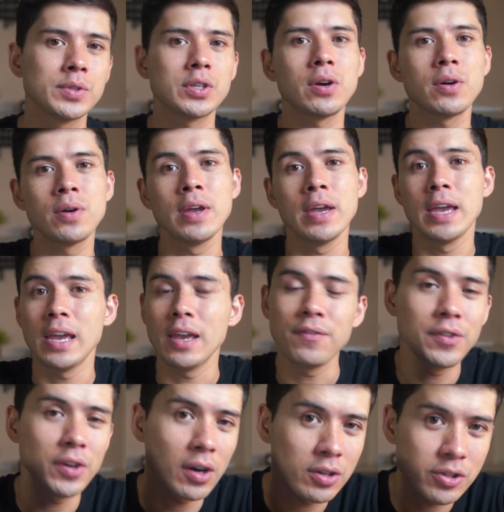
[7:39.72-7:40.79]
So
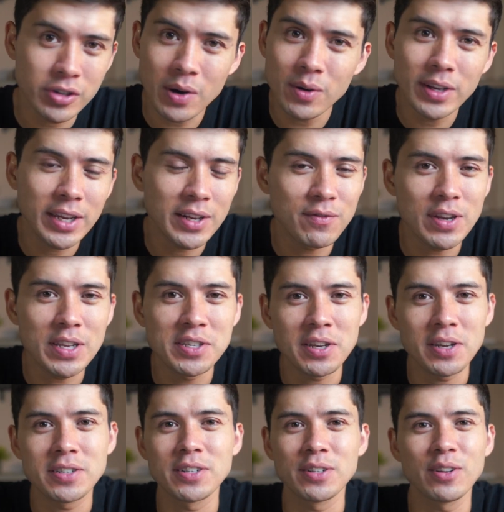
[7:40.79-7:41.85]
if you're drowning in
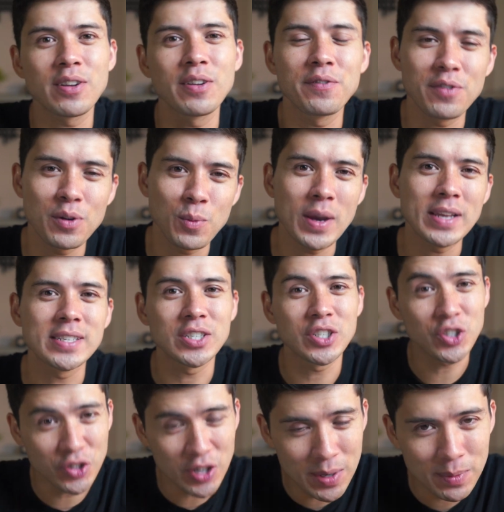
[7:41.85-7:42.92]
research and looking for a way to
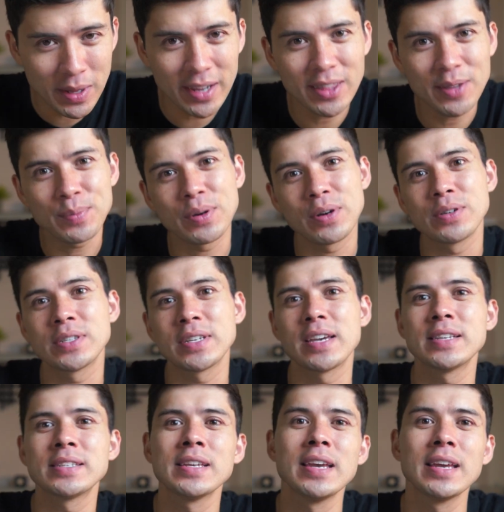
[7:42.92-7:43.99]
streamline the
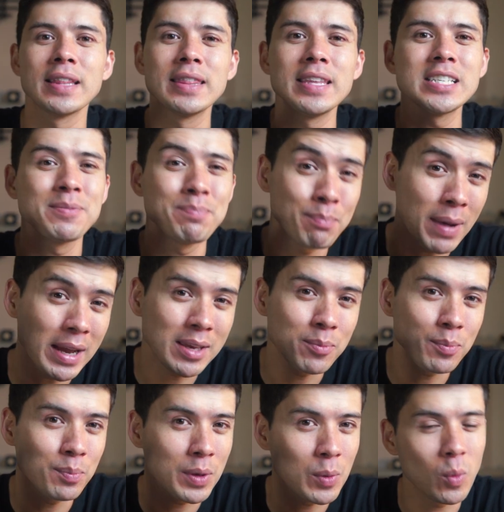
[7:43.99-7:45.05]
process, this
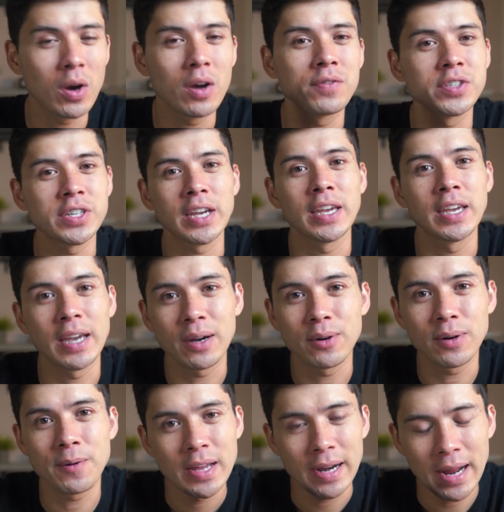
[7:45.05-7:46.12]
might be worth checking
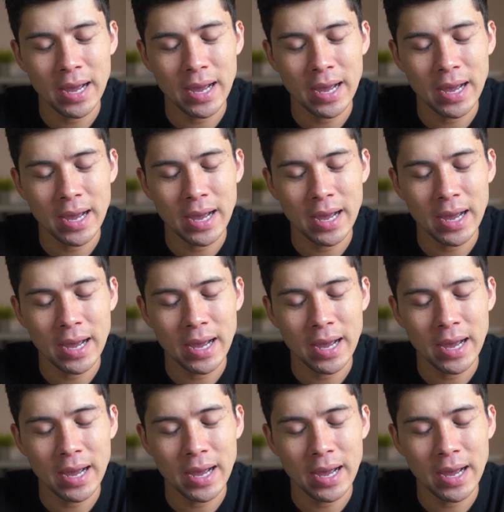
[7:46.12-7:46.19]
out.